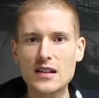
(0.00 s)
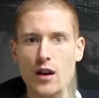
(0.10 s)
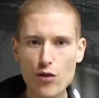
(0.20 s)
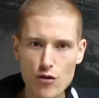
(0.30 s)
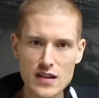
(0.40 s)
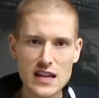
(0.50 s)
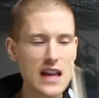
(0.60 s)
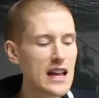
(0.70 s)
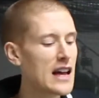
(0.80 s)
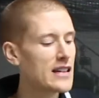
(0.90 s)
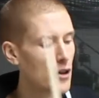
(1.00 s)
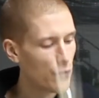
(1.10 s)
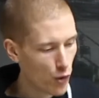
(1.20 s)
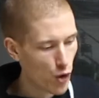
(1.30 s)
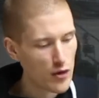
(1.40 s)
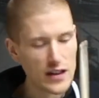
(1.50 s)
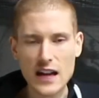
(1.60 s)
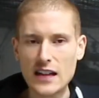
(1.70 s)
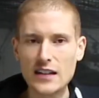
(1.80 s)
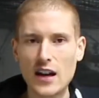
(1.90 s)
a 3E and a 4E
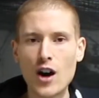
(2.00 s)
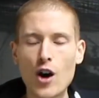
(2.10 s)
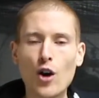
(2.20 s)
and